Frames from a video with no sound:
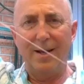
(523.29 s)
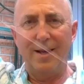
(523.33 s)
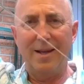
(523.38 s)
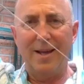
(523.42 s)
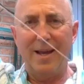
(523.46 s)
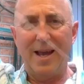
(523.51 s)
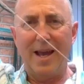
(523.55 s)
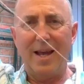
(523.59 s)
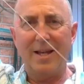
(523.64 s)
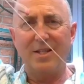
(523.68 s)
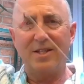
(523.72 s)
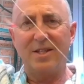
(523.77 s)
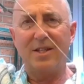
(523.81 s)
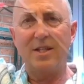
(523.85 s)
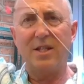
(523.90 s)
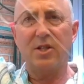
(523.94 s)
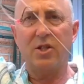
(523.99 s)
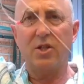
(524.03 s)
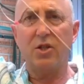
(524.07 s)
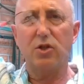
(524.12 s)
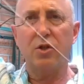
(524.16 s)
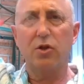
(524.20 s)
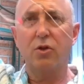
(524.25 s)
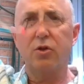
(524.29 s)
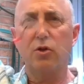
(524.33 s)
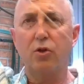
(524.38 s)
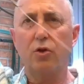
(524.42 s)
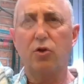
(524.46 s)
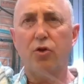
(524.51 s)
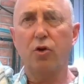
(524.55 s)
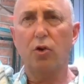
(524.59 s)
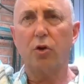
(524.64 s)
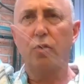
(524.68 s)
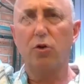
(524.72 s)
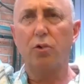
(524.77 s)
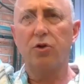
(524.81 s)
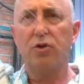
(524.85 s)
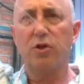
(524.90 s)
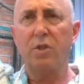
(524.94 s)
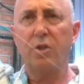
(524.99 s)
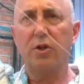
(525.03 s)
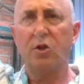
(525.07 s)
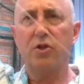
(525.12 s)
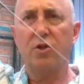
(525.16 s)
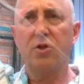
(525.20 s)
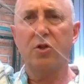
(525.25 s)
as this turns in
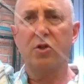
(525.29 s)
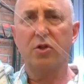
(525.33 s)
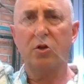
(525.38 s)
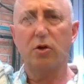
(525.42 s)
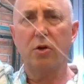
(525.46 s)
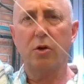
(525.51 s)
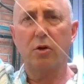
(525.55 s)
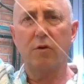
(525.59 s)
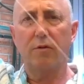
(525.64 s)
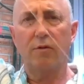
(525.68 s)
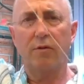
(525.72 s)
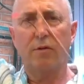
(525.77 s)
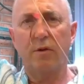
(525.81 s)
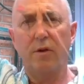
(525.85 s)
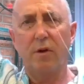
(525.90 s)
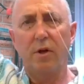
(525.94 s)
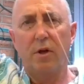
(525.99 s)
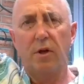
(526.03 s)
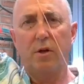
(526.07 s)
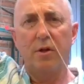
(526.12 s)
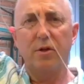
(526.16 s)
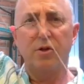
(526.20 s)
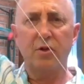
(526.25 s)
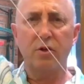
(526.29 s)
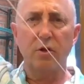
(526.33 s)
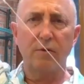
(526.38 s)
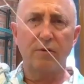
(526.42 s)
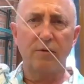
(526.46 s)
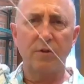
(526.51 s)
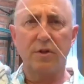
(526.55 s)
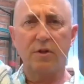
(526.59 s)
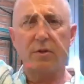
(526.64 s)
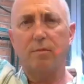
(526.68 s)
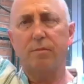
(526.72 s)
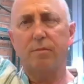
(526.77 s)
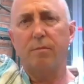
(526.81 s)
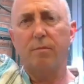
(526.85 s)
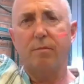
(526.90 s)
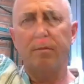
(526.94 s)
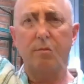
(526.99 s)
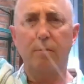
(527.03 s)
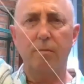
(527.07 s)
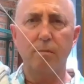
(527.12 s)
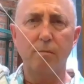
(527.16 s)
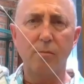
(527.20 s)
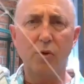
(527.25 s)
the surf is
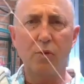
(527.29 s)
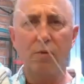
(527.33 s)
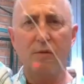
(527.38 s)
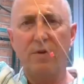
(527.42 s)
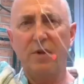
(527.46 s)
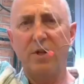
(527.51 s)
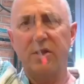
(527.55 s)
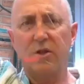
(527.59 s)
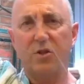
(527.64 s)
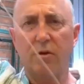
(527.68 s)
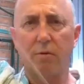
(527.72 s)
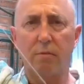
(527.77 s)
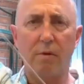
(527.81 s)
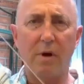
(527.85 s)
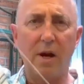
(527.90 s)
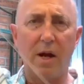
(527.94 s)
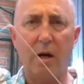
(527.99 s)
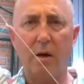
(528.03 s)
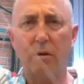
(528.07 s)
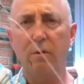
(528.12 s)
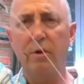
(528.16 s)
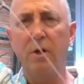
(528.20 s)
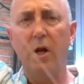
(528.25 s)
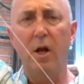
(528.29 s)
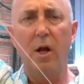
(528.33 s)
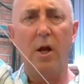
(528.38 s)
moving this around.